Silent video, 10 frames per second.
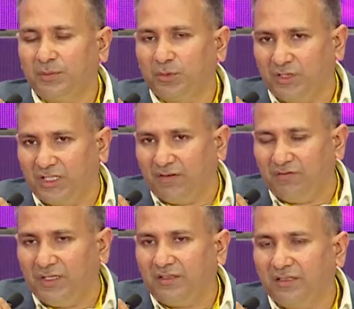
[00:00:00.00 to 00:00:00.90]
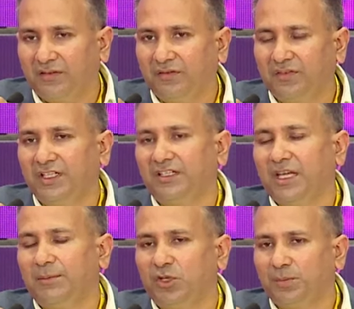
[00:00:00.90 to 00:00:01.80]
the Modi government when it
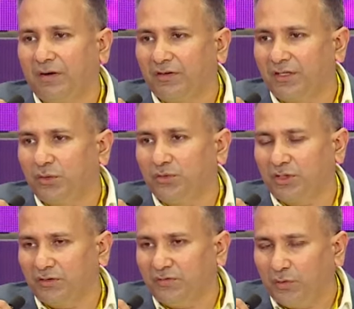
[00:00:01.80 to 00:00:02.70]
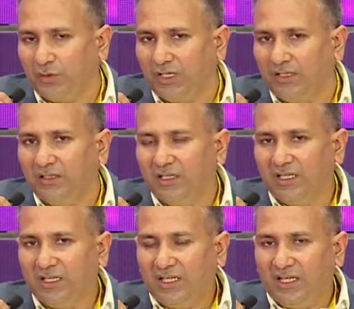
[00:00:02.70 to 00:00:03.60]
came into power in 2014.
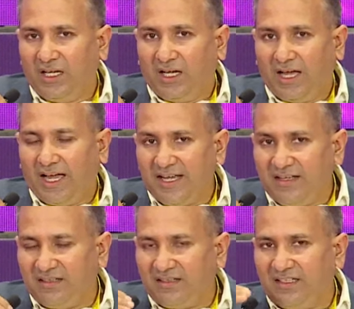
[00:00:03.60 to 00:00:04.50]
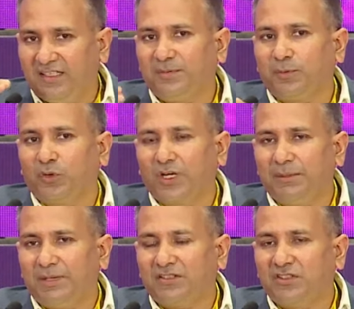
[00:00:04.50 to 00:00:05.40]
And this
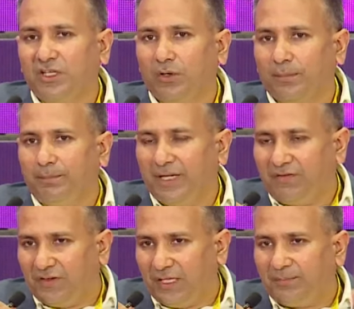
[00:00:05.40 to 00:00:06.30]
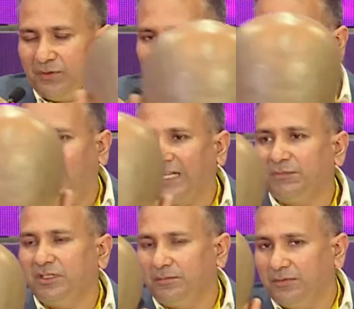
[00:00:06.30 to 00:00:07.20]
program actually got a big fillip through the
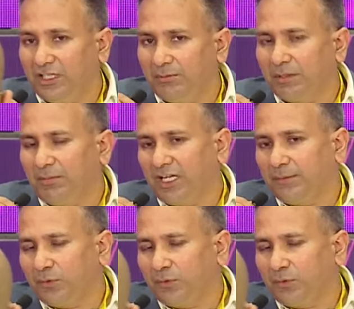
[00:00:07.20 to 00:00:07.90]
Atmanirbhar Bharat